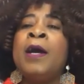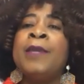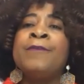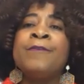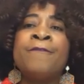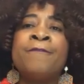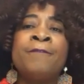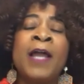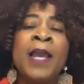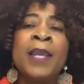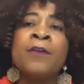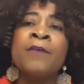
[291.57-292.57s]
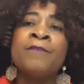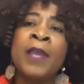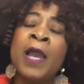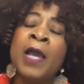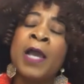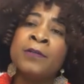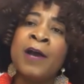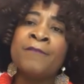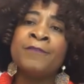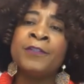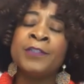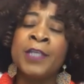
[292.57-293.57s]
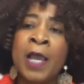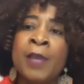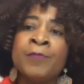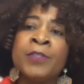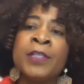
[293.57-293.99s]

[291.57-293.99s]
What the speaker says: and you're flying off the handle half the time.